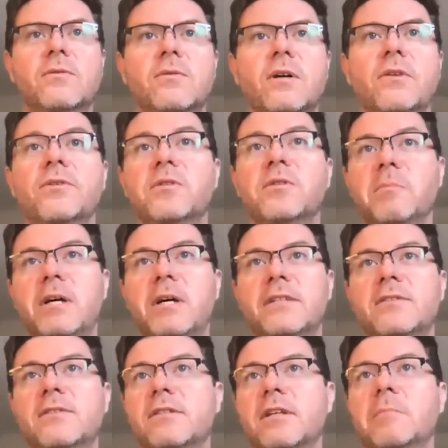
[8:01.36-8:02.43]
other
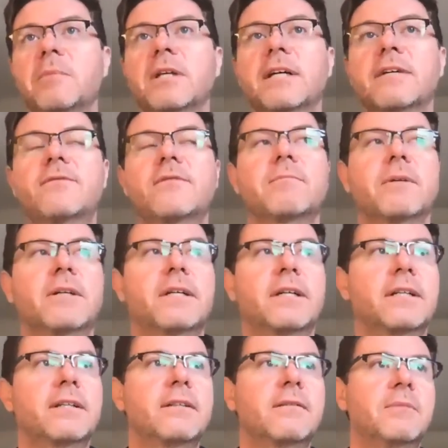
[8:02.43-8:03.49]
deposits like bluffs
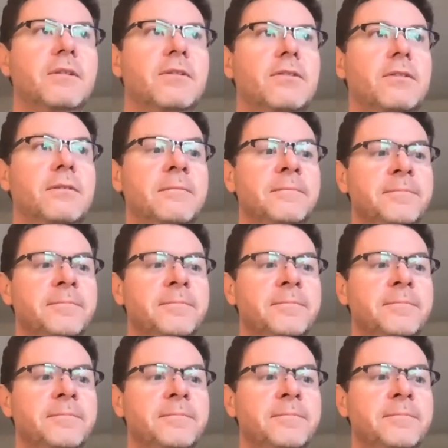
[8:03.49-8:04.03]
behind the beach.